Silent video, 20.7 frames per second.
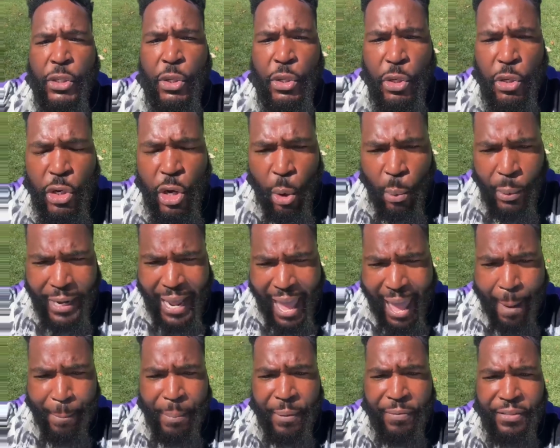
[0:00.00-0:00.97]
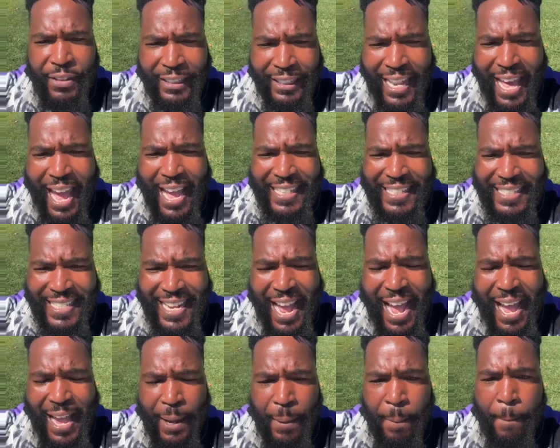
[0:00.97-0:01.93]
Do you know what happened the last
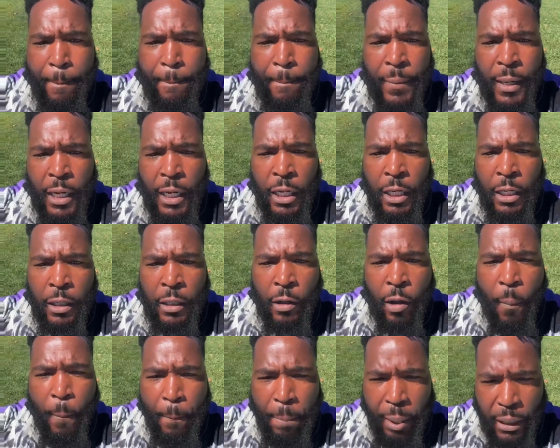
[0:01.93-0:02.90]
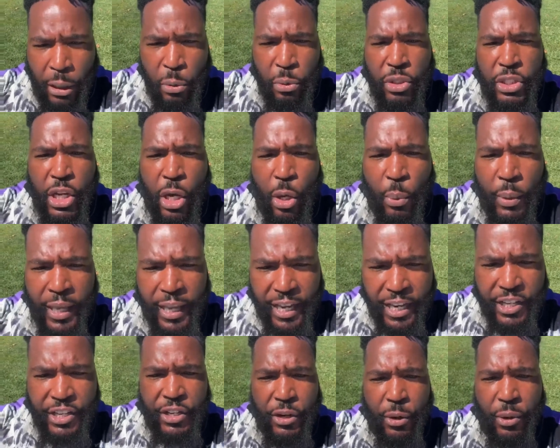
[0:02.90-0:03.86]
time Pluto
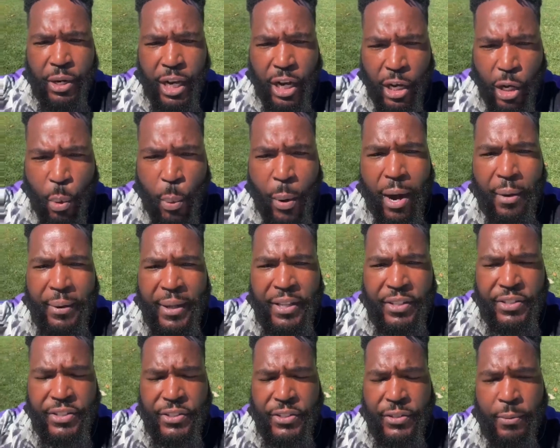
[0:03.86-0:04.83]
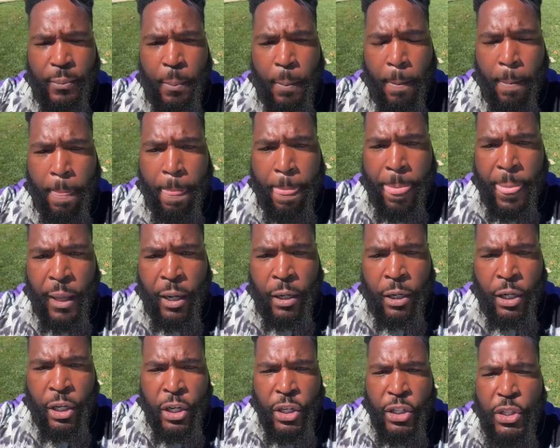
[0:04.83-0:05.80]
entered Aquarius?
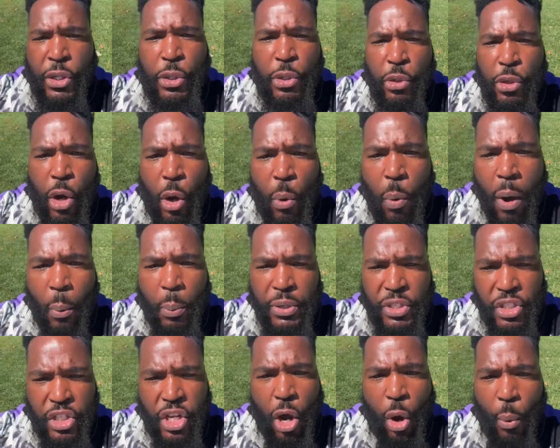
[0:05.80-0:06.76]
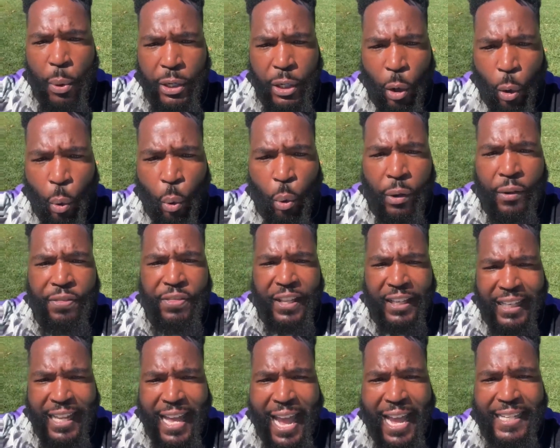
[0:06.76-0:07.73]
Do you know what was going on
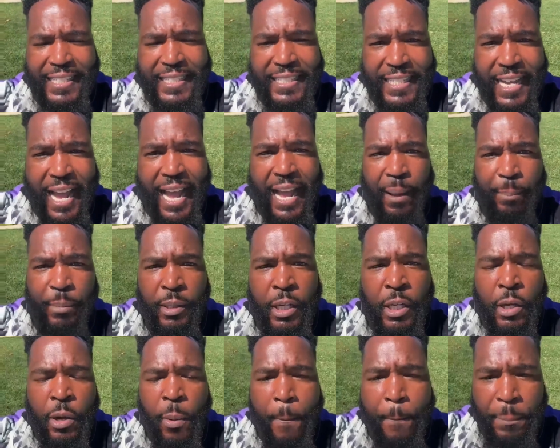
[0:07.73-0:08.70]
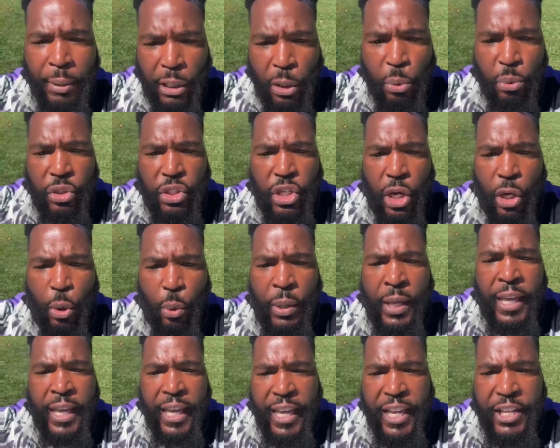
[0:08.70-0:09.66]
the last time
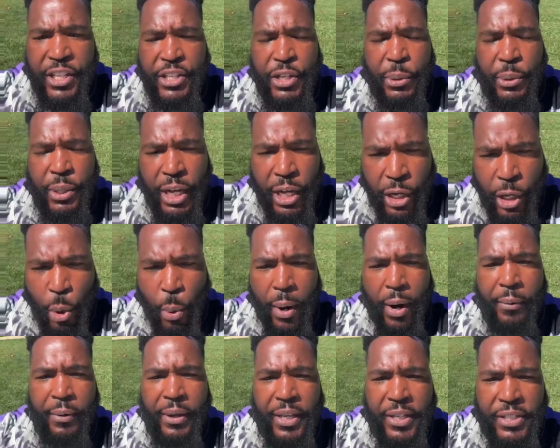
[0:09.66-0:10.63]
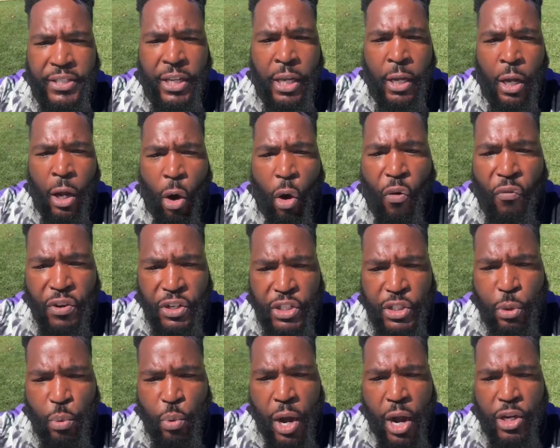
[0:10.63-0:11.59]
Pluto entered Aquarius over
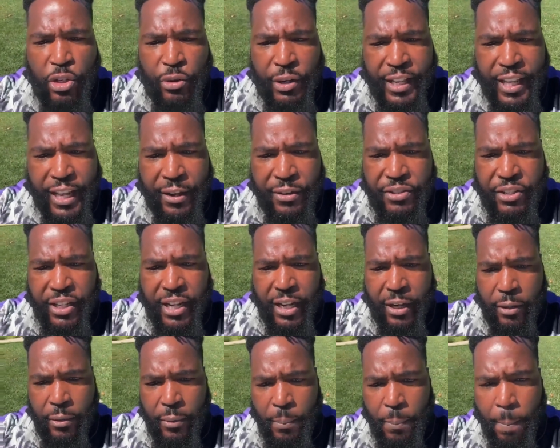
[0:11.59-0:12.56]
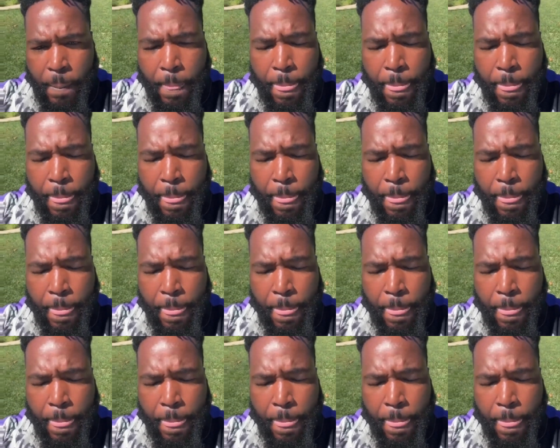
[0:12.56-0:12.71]
200 years ago?